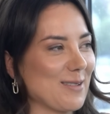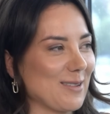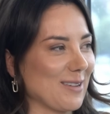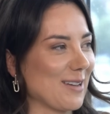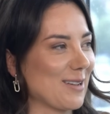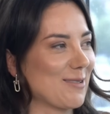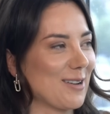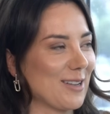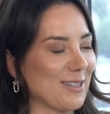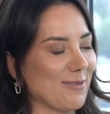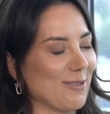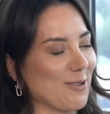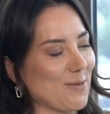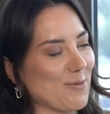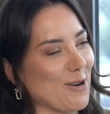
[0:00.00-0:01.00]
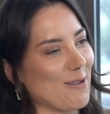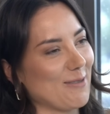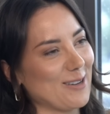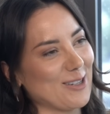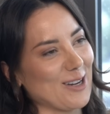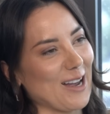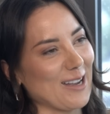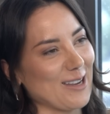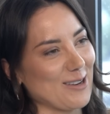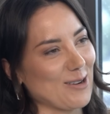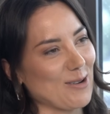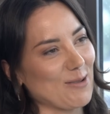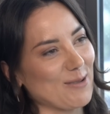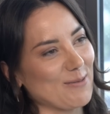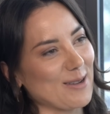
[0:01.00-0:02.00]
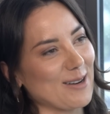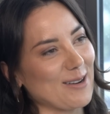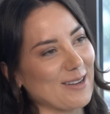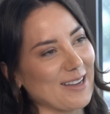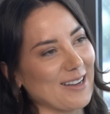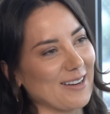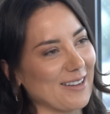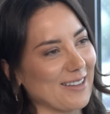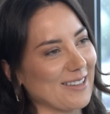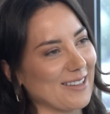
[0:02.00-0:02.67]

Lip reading: Likewise, if you're on a private jet, you don't want to be looking like